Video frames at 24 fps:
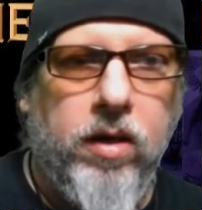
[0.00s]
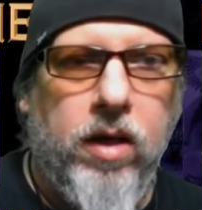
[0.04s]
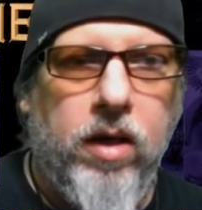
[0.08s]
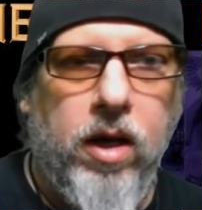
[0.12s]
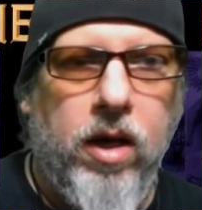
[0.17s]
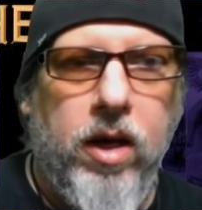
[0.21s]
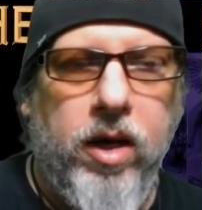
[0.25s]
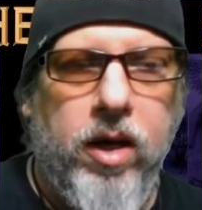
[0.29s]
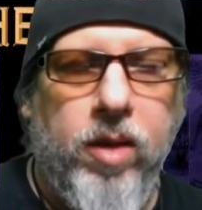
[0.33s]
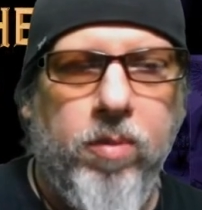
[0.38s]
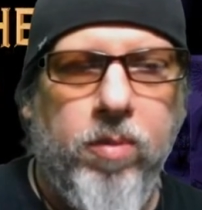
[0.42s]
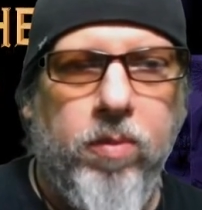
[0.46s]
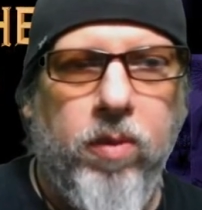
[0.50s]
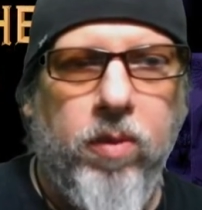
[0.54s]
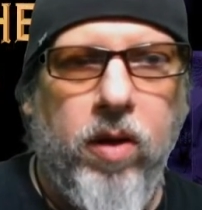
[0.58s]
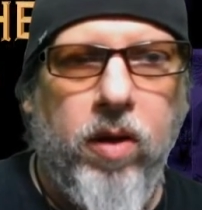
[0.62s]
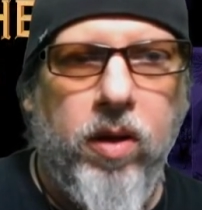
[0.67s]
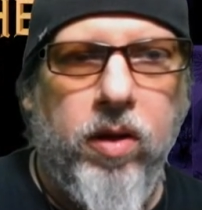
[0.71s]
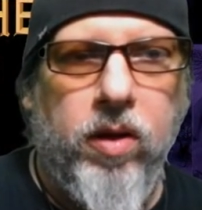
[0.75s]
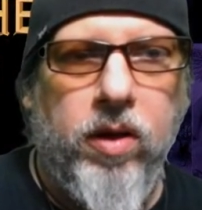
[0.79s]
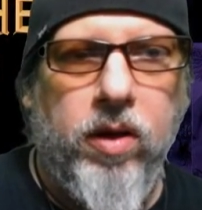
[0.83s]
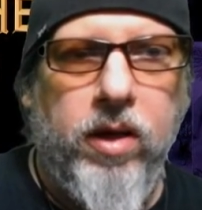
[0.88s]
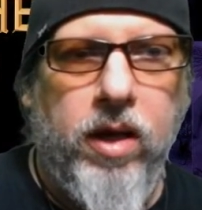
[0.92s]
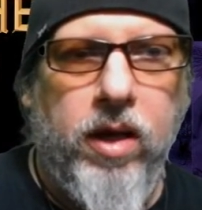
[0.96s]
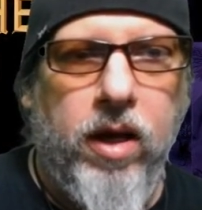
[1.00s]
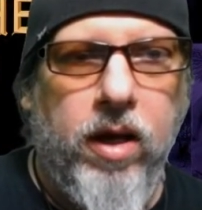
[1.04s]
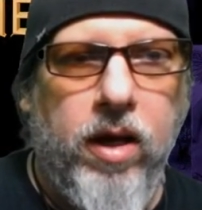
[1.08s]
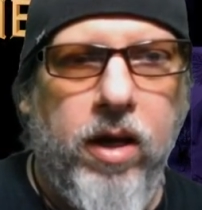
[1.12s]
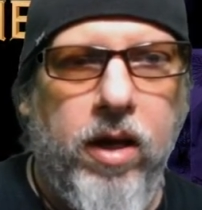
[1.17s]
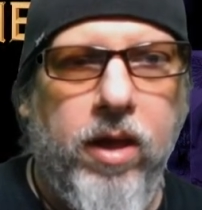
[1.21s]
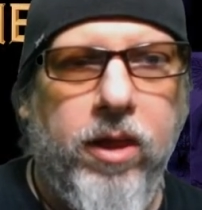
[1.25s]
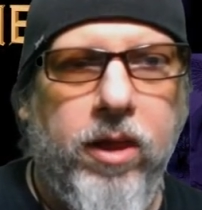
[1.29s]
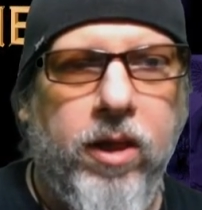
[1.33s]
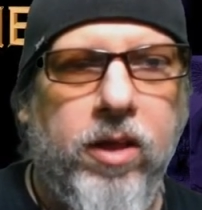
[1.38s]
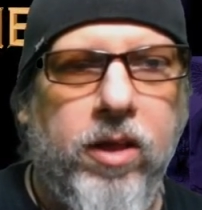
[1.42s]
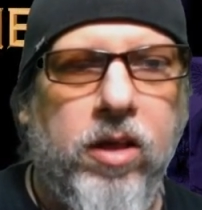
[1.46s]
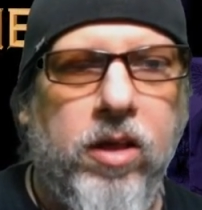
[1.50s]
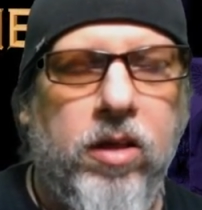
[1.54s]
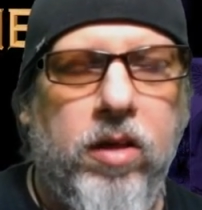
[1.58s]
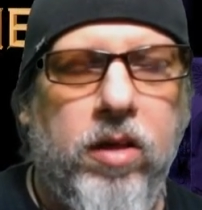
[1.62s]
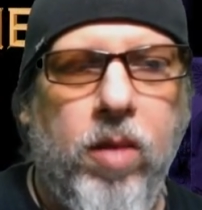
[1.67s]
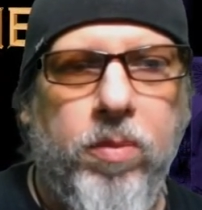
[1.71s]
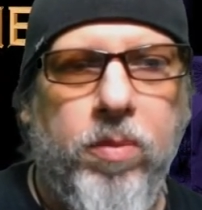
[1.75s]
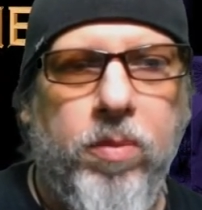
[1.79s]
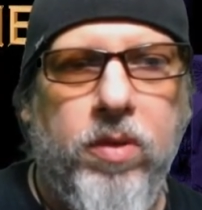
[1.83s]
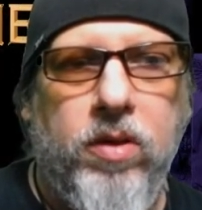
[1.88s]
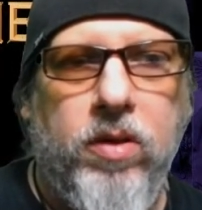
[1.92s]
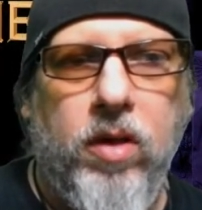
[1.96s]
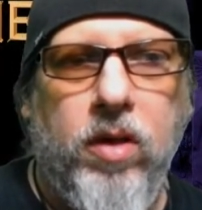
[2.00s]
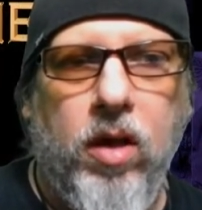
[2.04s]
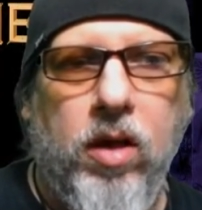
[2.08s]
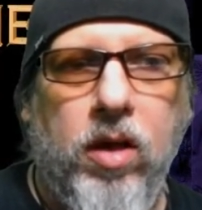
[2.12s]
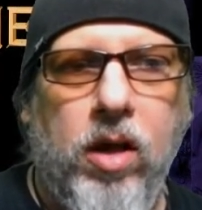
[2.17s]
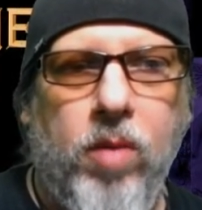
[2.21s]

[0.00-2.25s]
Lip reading: I am Brother Kenneth, and this episode